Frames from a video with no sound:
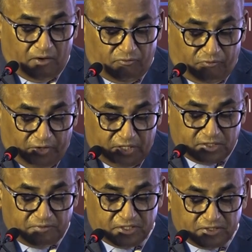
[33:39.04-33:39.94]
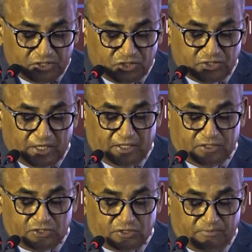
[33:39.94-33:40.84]
Faced with such a
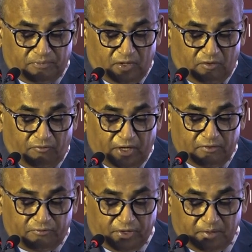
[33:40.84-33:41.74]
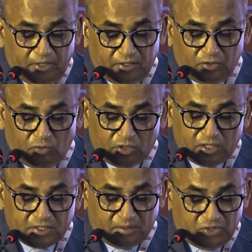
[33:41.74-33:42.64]
challenge, while framing the
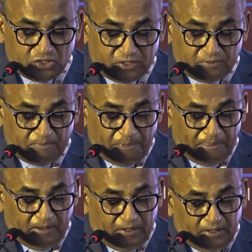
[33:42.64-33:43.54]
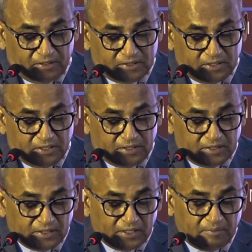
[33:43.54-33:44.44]
oral submission, it is an
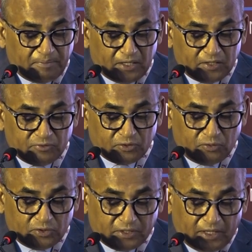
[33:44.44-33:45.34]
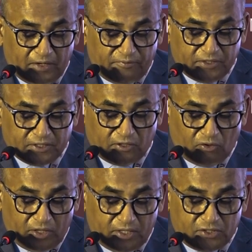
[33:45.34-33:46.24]
integral part of the courtcraft that a
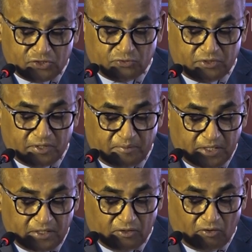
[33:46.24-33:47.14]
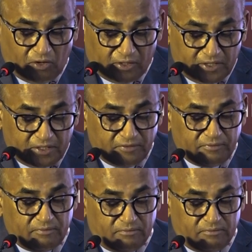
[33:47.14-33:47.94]
lawyer should remain cognitive,